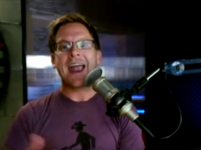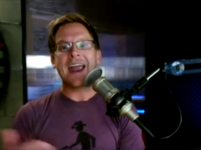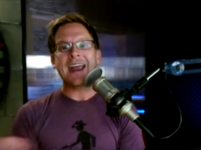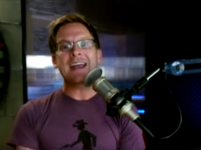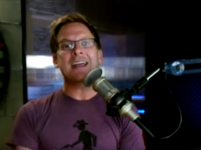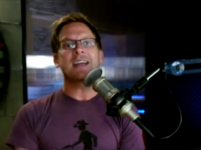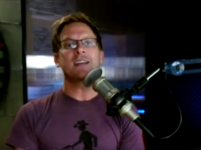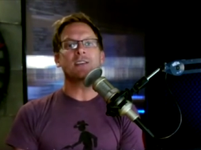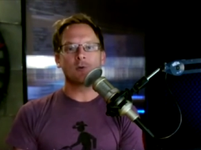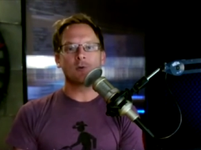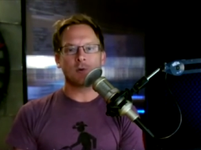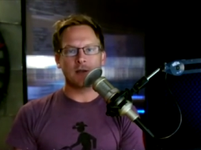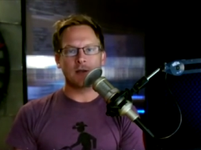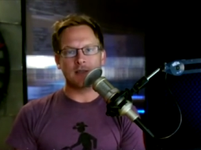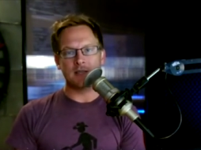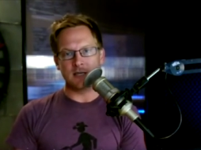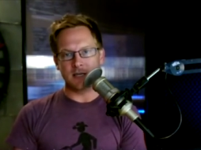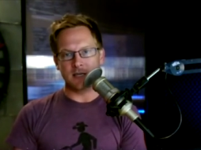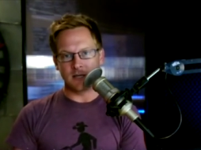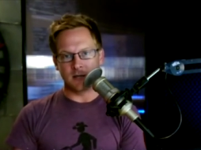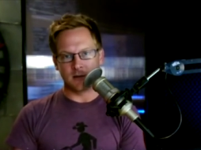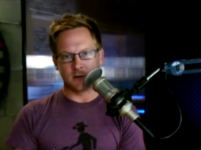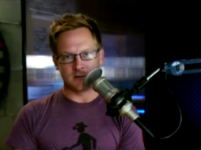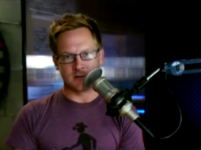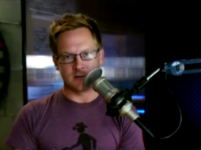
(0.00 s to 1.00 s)
and you're in
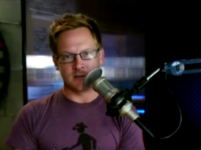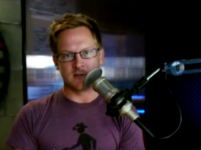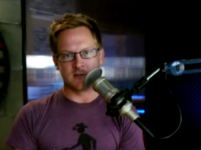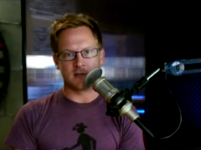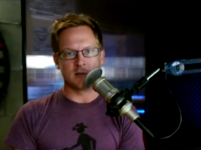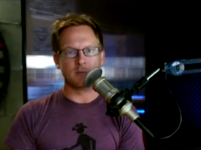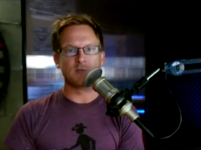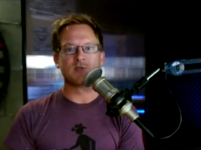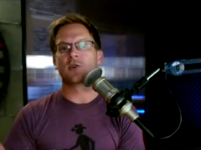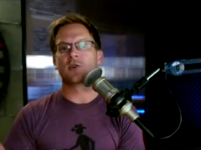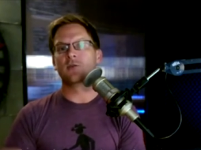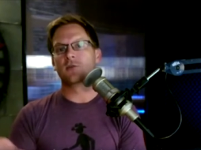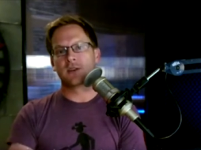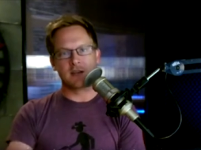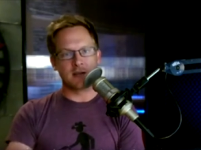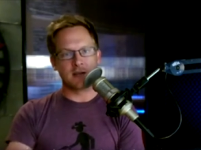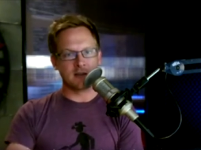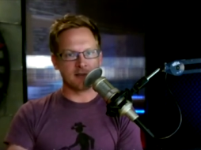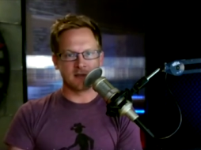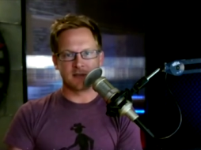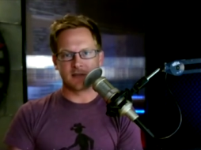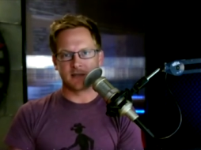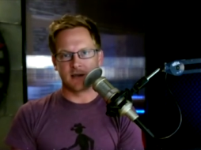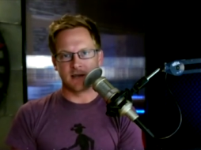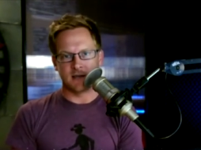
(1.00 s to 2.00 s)
the ecosystem. So you're getting
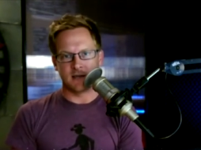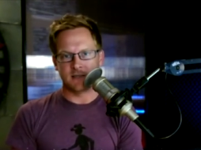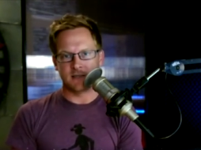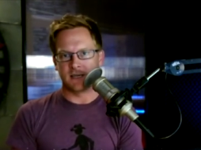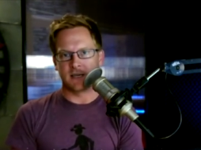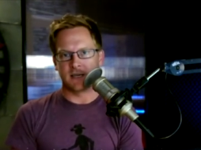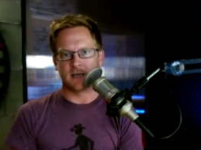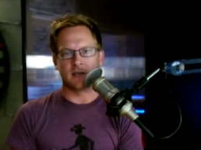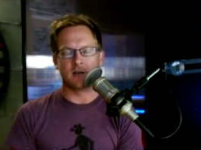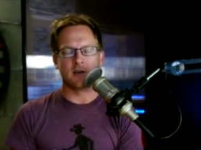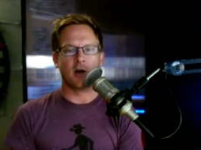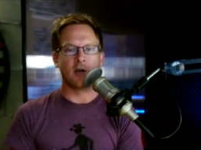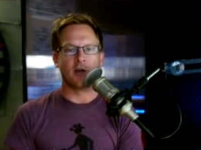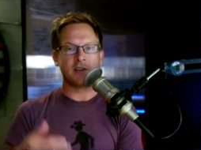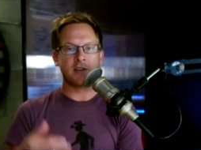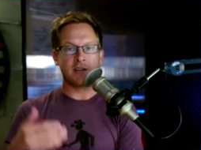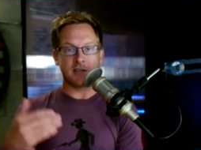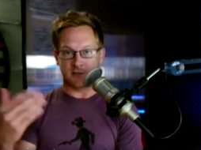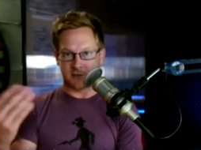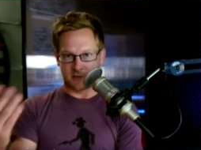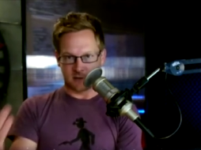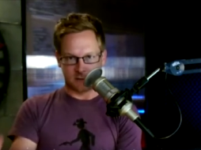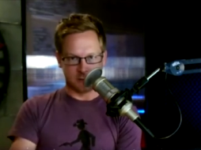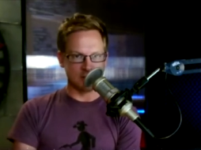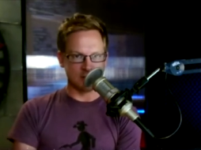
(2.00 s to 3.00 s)
the Sunday ticket and all the
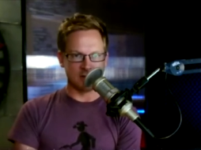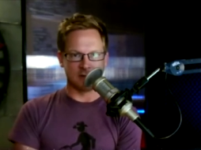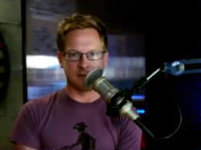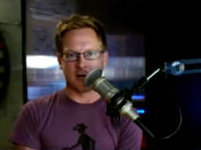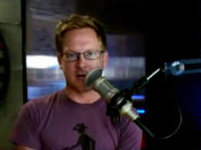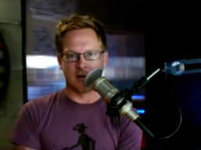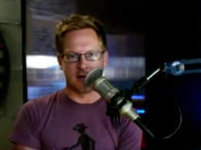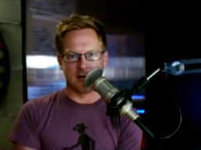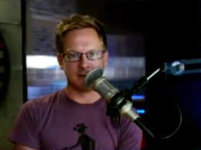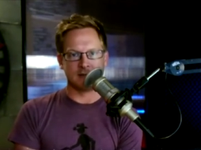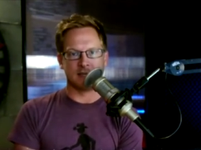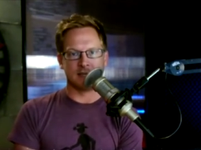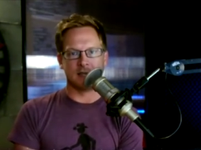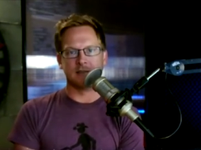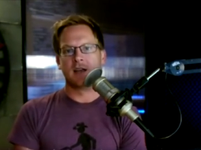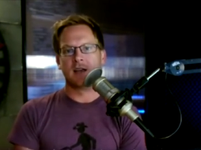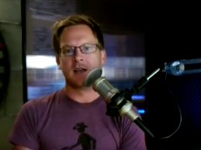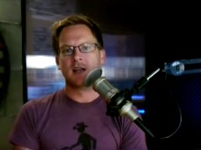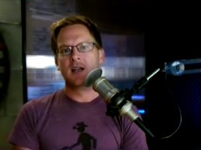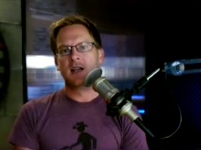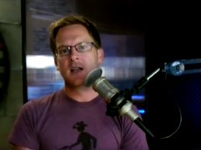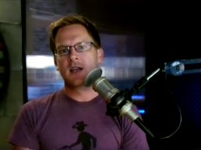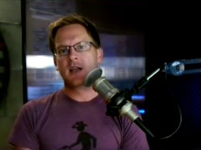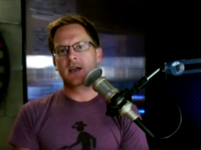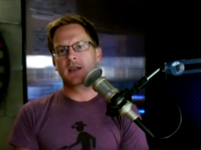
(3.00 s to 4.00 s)
exclusive content
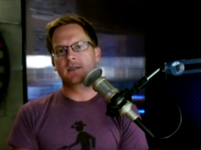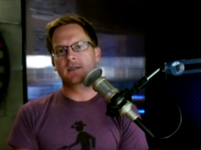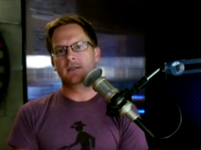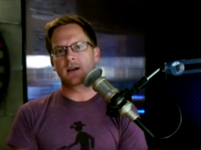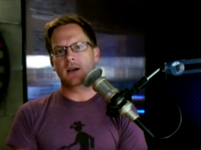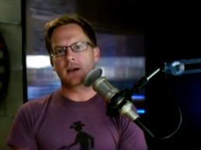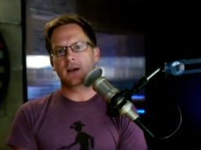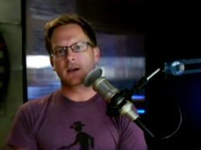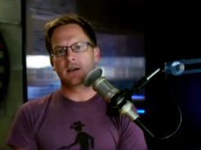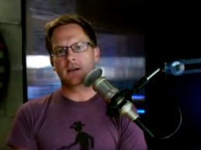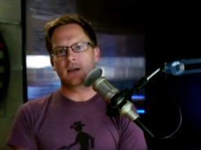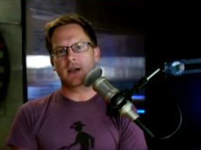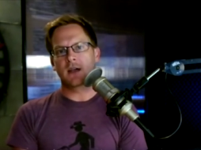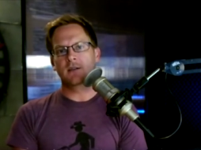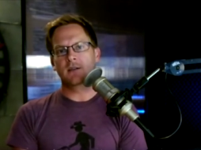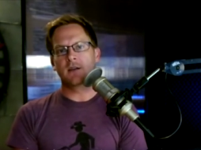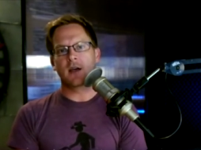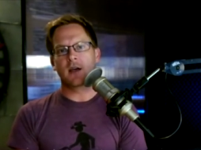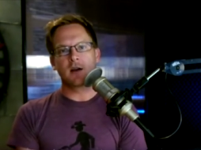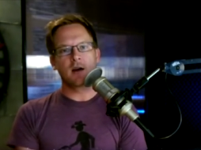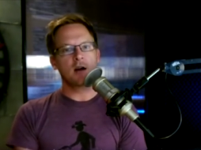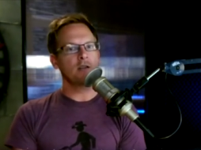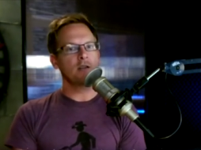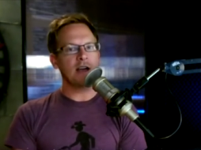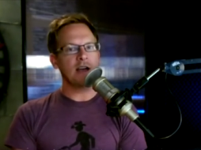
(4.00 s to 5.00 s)
and, uh, and,
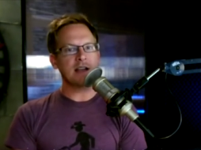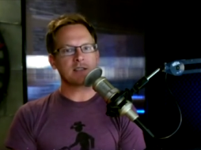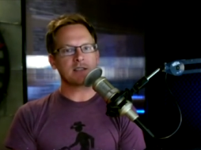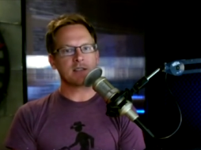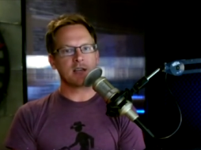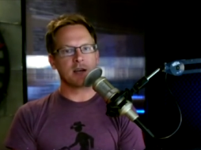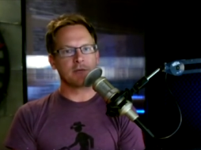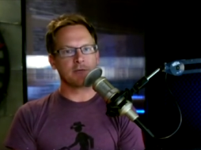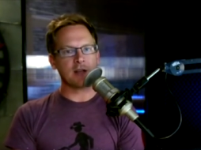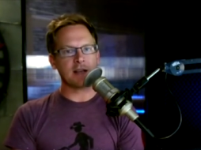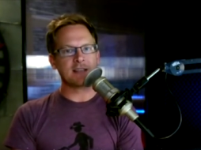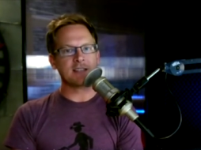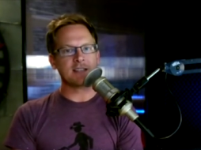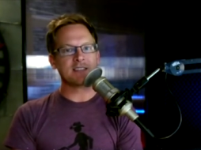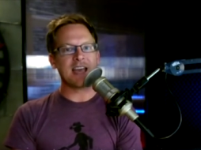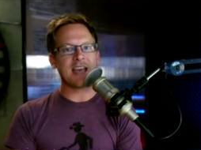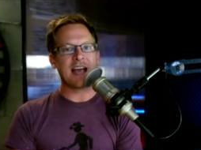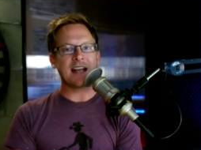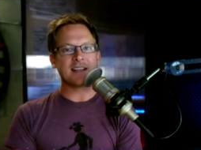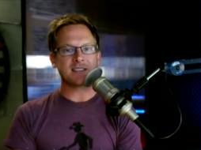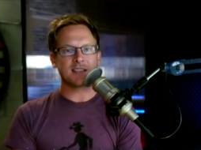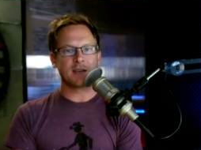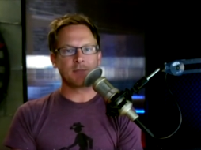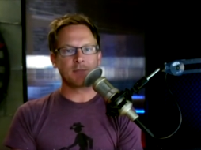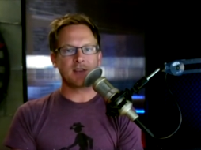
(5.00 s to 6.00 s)
and all that stuff. Like, is
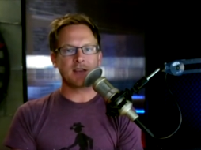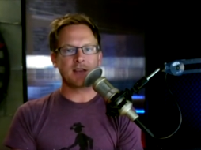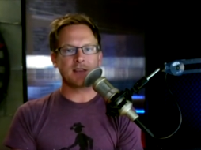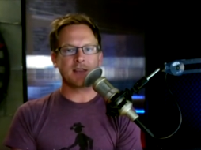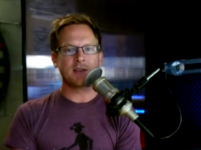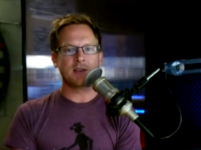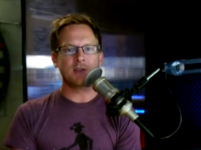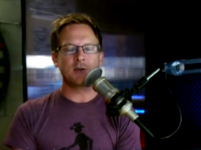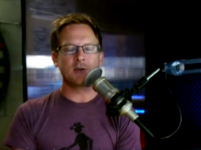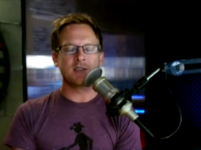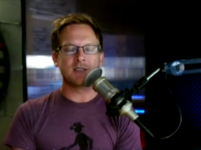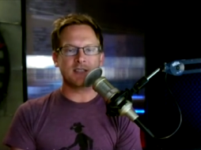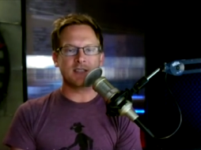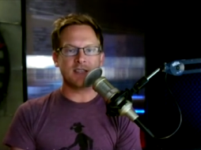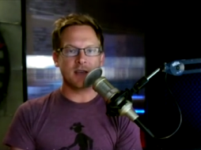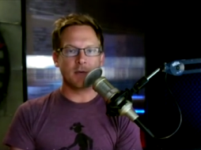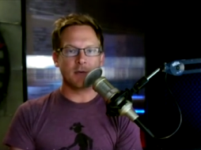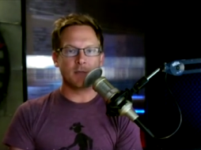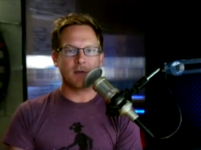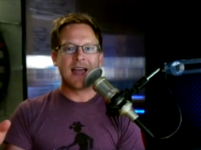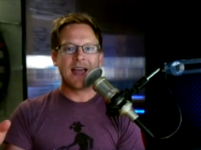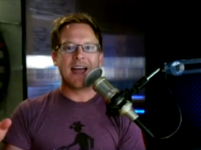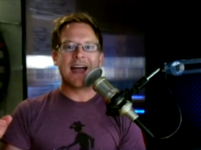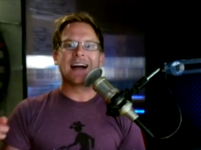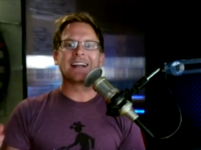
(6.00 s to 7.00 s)
that something that you could see
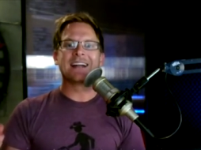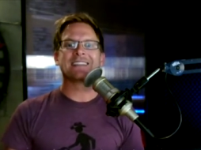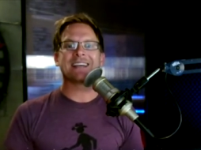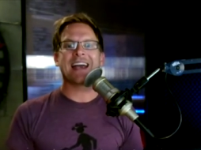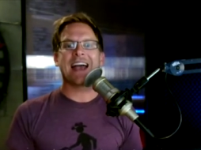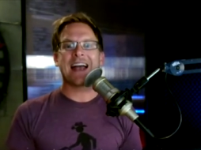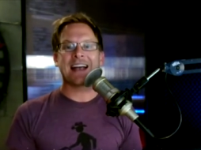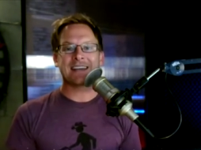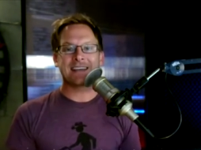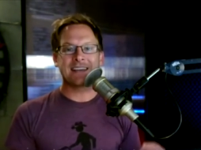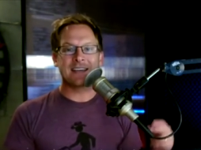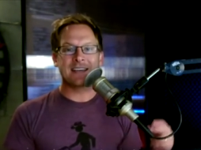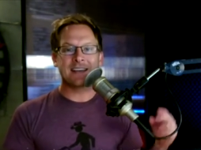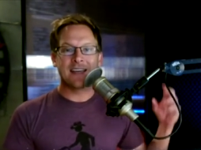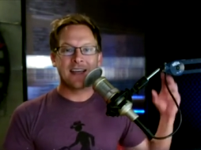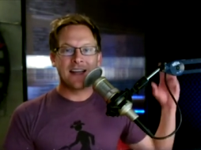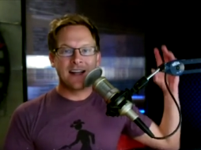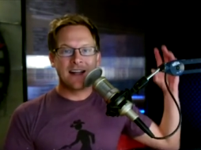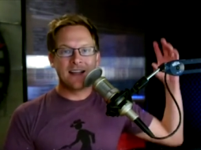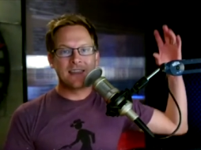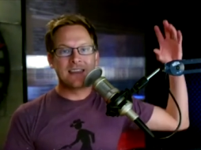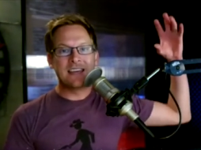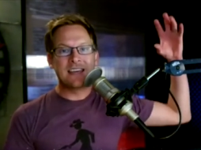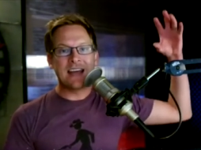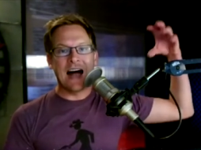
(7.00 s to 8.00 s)
them attacking
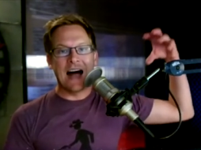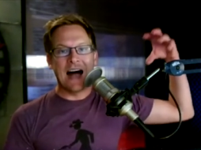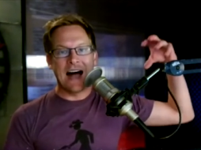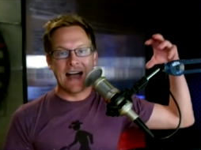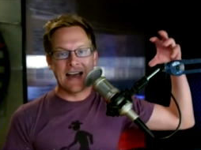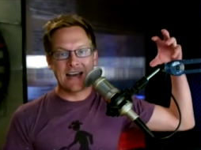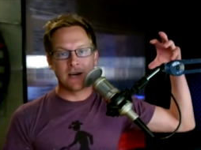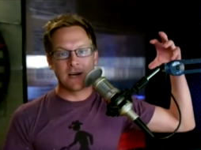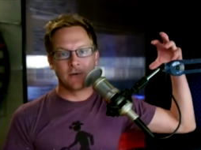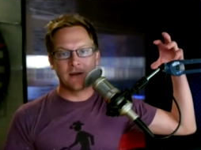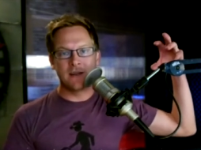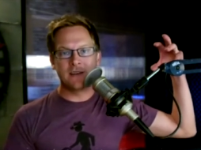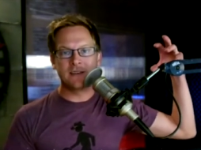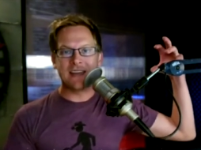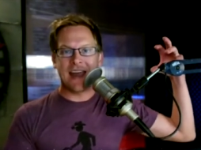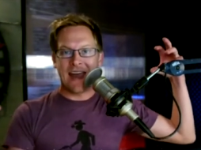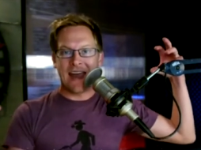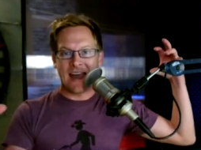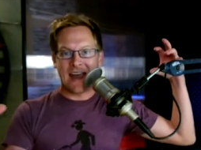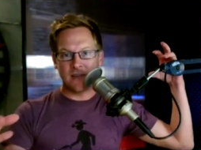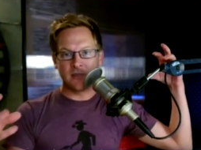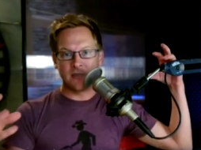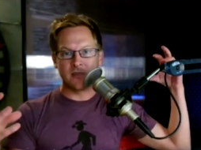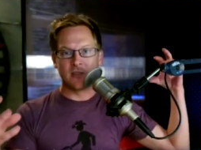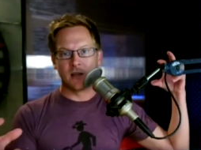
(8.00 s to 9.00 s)
the higher end
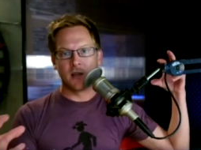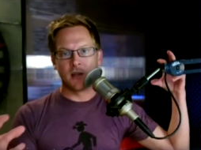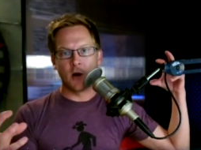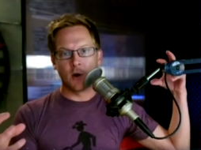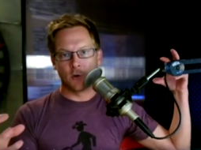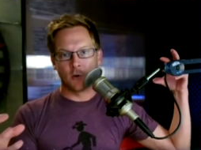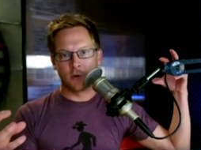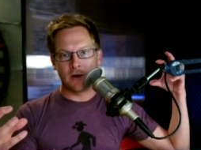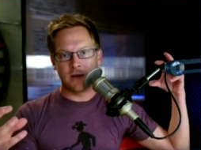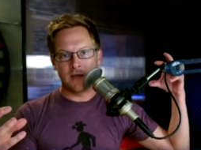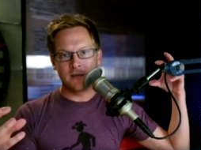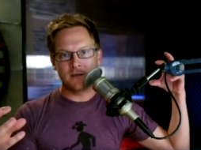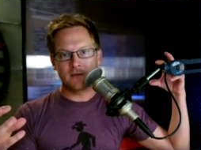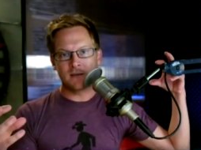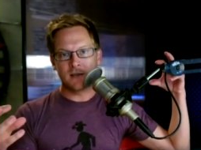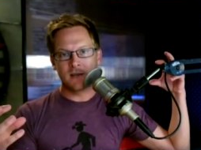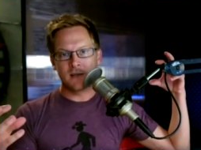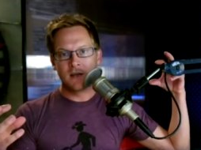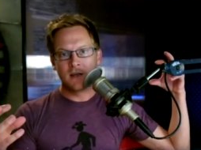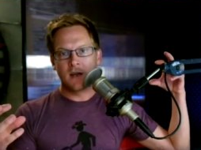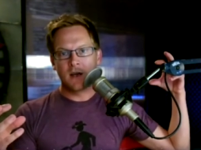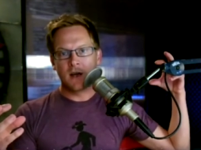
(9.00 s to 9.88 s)
and the lower end?